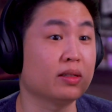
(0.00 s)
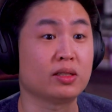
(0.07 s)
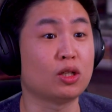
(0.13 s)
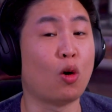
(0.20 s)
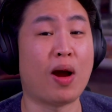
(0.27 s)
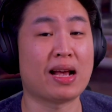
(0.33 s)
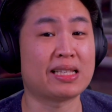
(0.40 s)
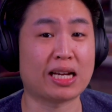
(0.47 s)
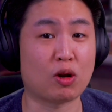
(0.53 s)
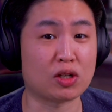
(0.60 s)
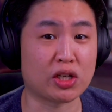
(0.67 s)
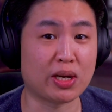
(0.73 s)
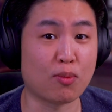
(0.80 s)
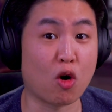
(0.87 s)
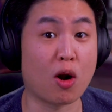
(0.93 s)
don't ask that
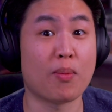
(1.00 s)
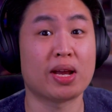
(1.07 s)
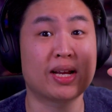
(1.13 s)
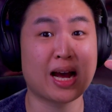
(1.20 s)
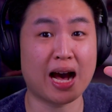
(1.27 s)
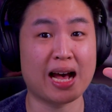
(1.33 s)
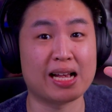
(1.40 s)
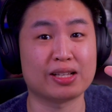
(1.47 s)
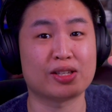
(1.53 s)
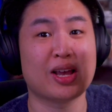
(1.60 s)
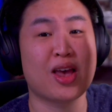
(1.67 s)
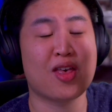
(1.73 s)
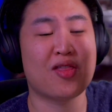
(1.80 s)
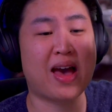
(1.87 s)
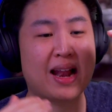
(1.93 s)
question anymore because
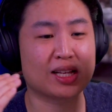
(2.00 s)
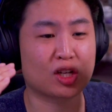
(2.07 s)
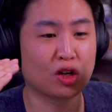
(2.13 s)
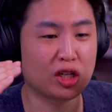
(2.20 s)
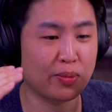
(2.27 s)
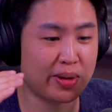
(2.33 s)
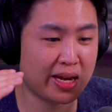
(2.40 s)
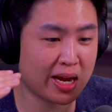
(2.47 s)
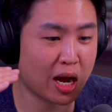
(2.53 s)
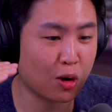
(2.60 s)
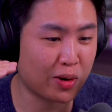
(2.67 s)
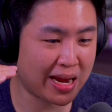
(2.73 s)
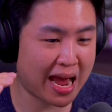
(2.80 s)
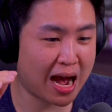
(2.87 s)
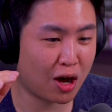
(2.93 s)
that is going to be a
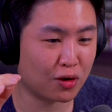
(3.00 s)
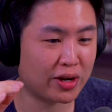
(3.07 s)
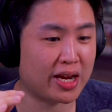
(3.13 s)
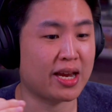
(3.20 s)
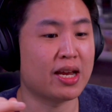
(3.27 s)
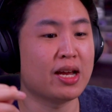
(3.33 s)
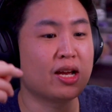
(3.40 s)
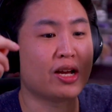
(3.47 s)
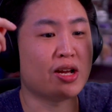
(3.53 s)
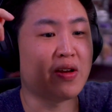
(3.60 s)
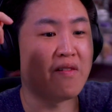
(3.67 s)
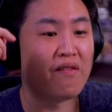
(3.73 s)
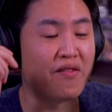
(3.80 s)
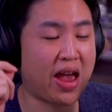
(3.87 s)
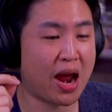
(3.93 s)
reality
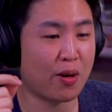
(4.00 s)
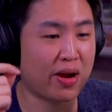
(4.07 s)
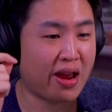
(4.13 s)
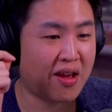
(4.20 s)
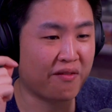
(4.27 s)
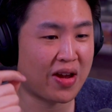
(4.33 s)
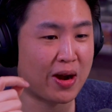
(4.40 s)
very, very